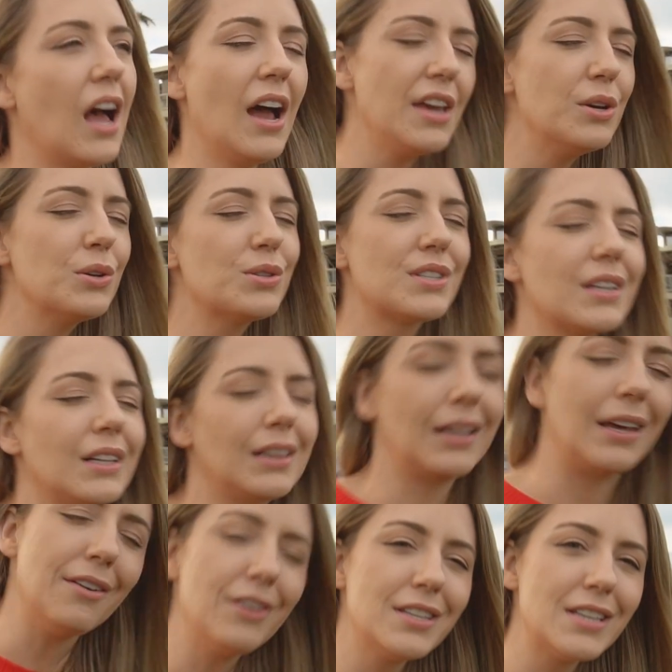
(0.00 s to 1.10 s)
I used to
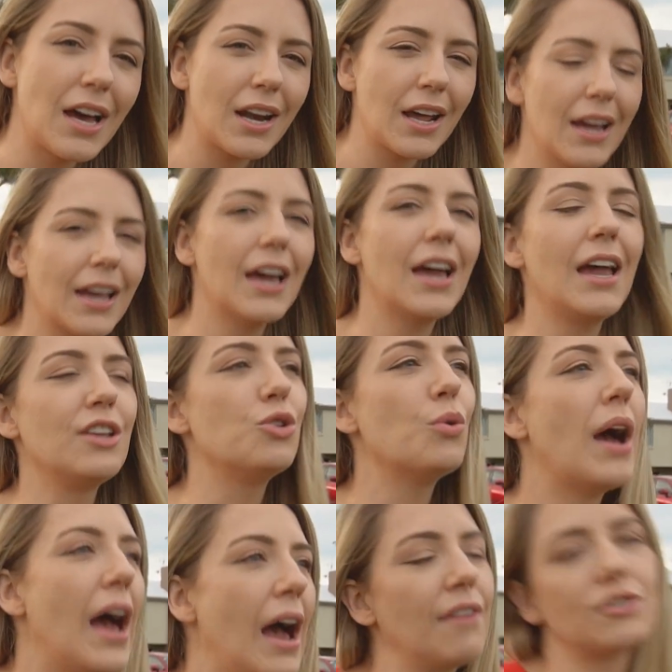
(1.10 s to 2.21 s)
live in Tauranga and you
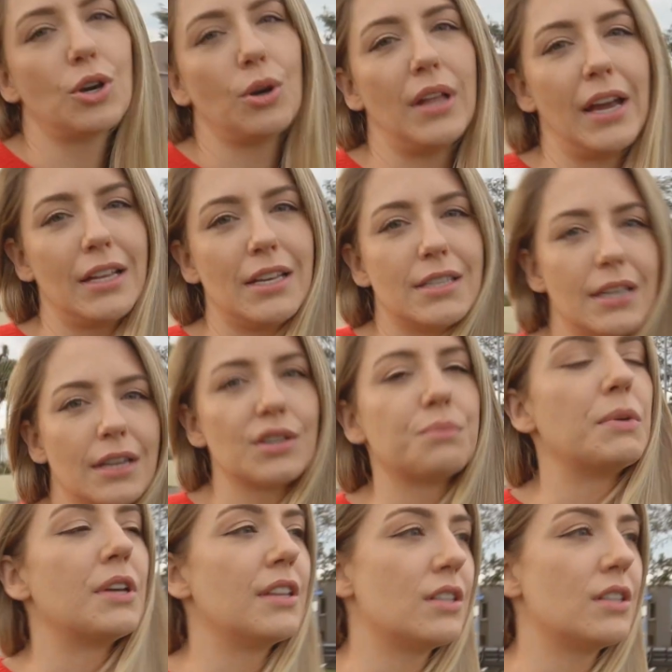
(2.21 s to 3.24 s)
have to go to Eddie's in Elspeth.